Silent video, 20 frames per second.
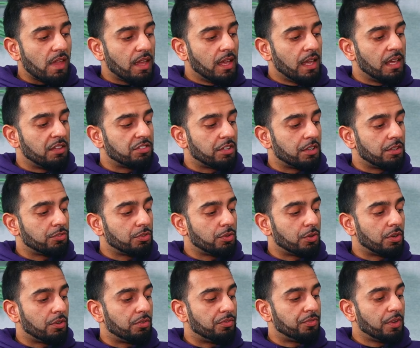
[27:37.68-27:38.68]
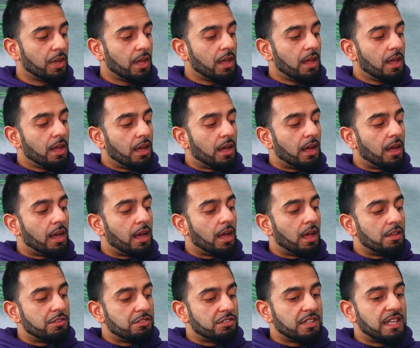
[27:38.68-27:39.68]
is a sort of
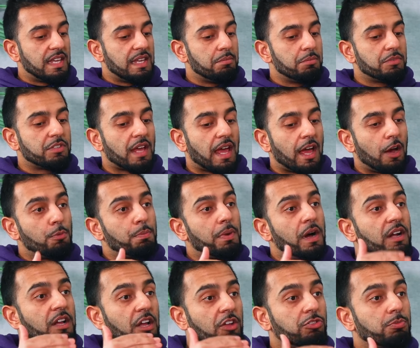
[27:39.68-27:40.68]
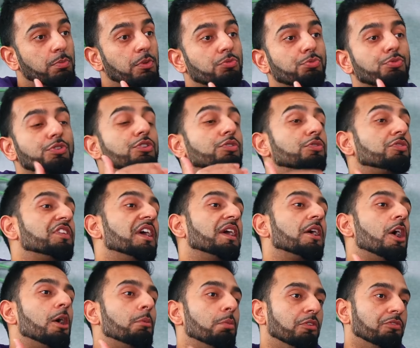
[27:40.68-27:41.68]
uh, scheme to help our customers reduce their
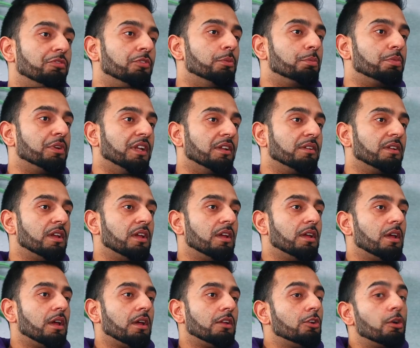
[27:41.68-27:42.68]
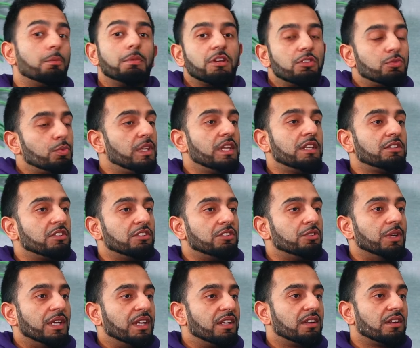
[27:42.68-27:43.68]
carbon footprint. Okay. Not because we need to
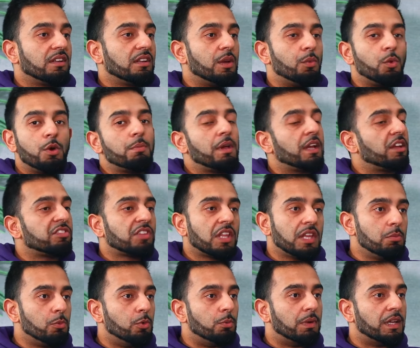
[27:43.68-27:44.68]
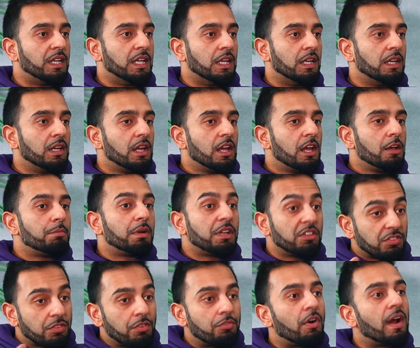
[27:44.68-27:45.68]
do it. Yes. It won't make us any more money, but
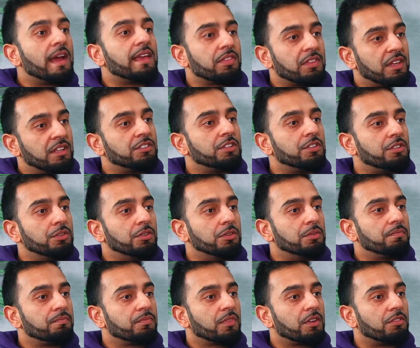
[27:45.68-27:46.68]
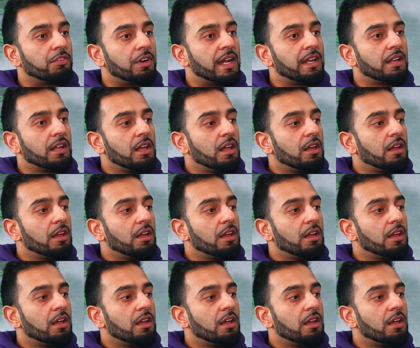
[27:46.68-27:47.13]
it's the right thing to do, yes. right?